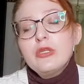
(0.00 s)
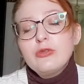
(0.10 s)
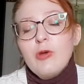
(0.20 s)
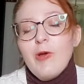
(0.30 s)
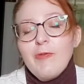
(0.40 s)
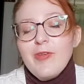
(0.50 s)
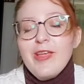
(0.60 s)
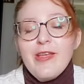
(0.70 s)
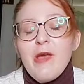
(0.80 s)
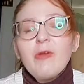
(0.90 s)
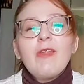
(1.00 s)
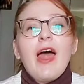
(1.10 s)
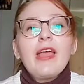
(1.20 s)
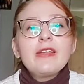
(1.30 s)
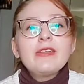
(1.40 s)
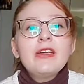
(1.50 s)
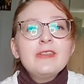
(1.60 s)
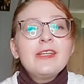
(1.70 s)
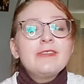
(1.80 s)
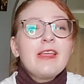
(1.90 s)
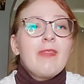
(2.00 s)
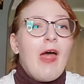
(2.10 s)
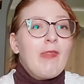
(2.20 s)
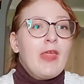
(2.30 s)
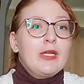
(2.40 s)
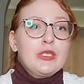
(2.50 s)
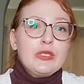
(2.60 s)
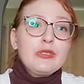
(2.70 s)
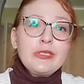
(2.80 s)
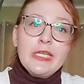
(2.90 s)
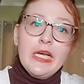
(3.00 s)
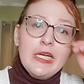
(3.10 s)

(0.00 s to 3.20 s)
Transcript: So if you'd like to see that, then just